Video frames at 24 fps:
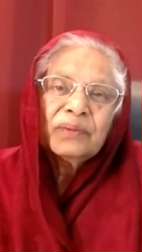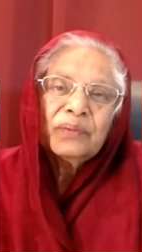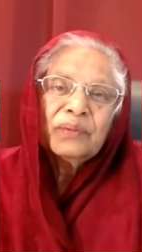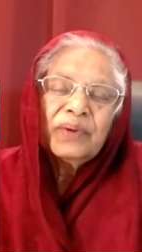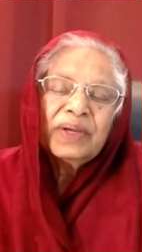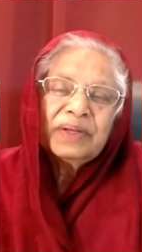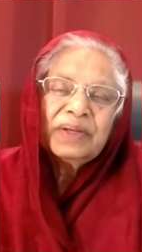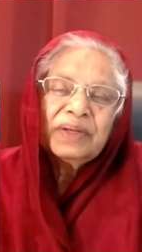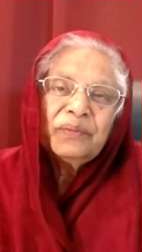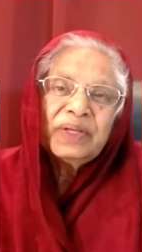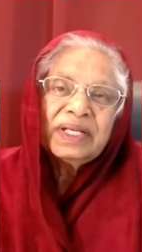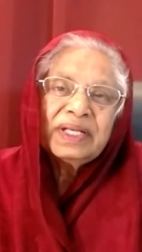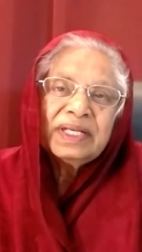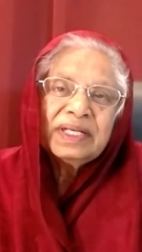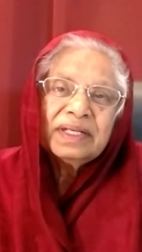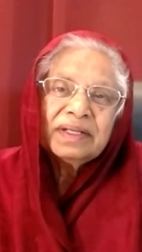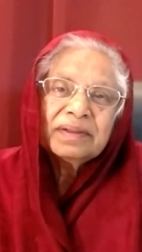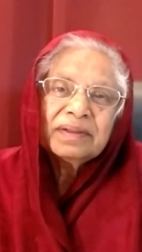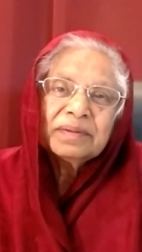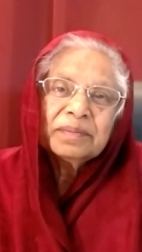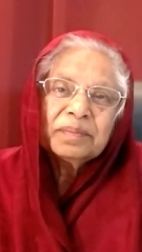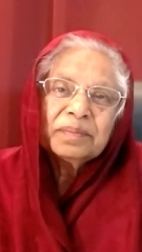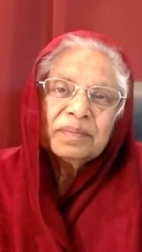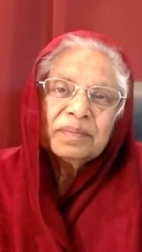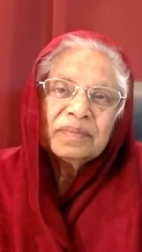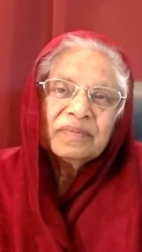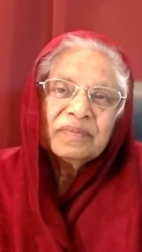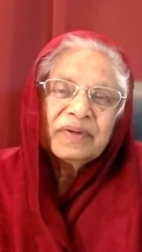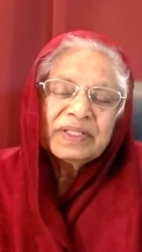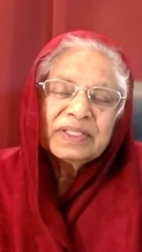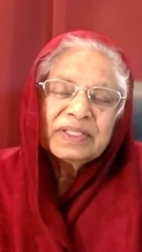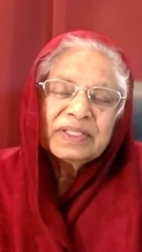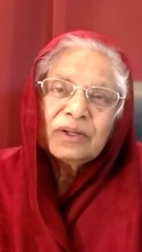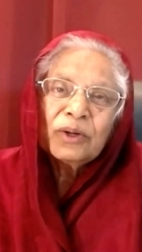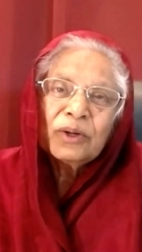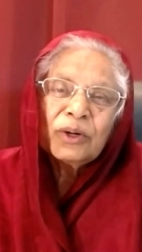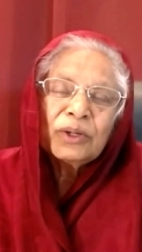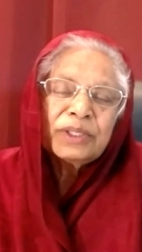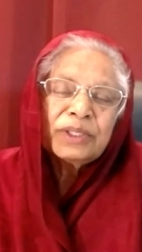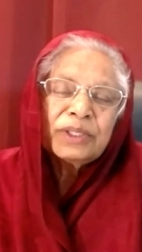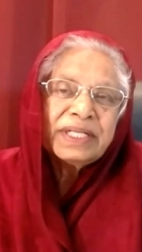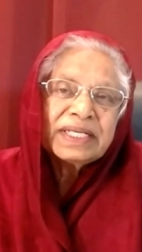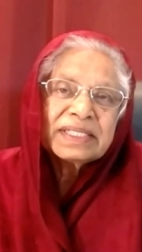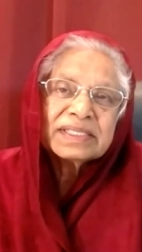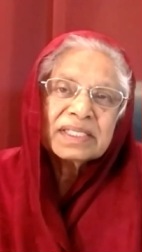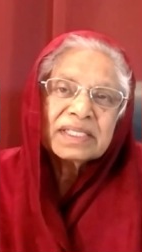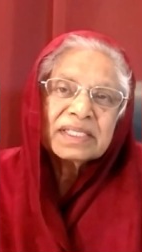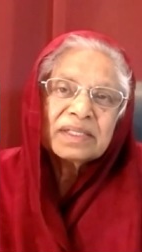When we when the
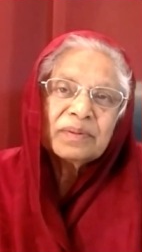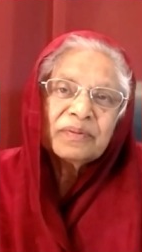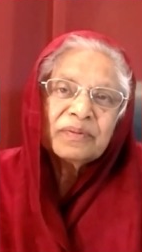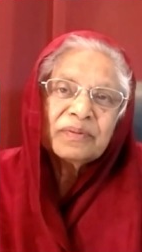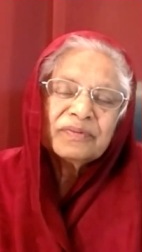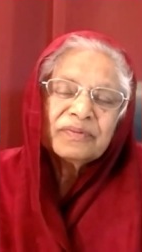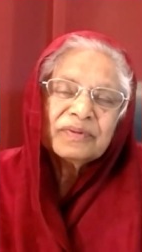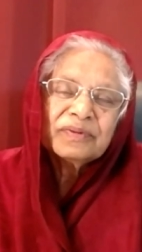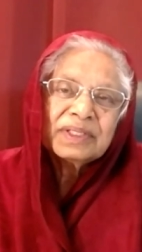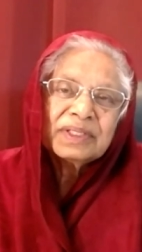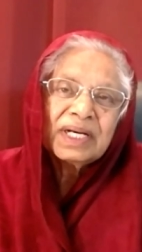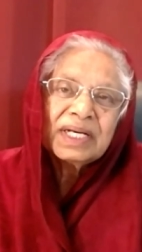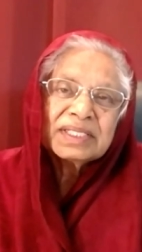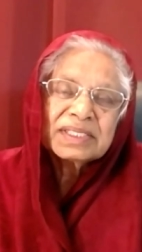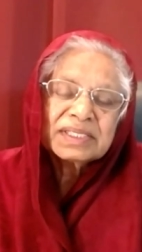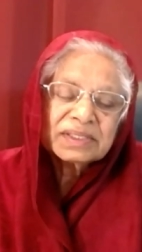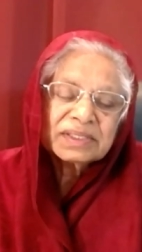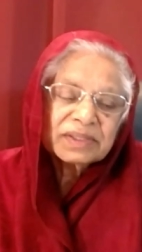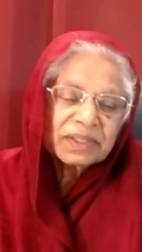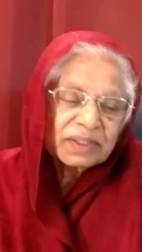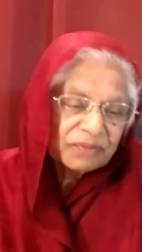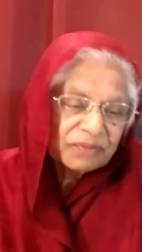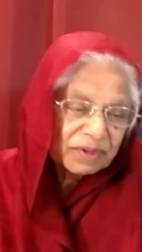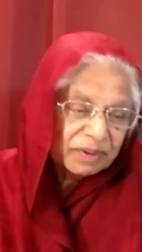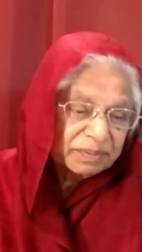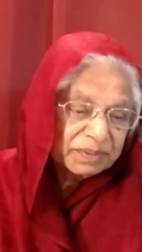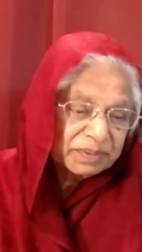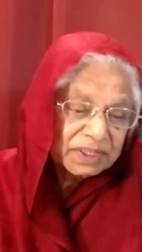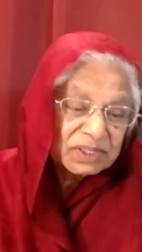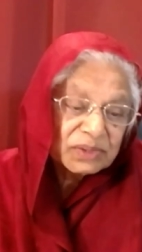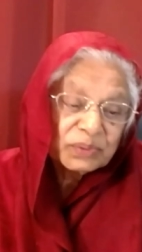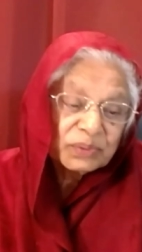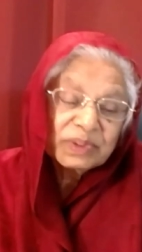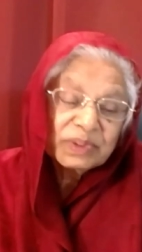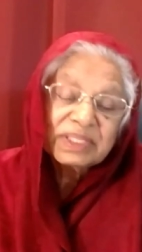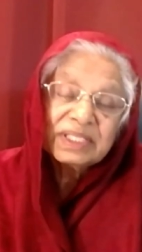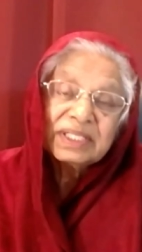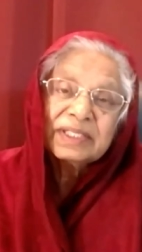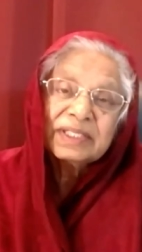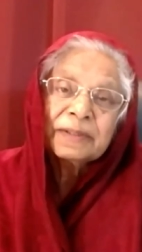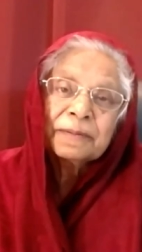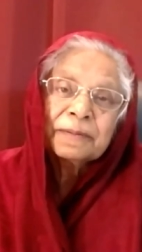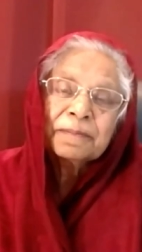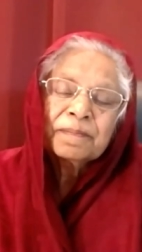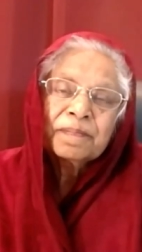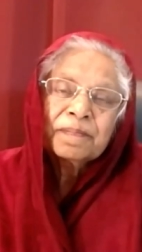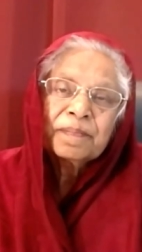Lord takes off us from this world,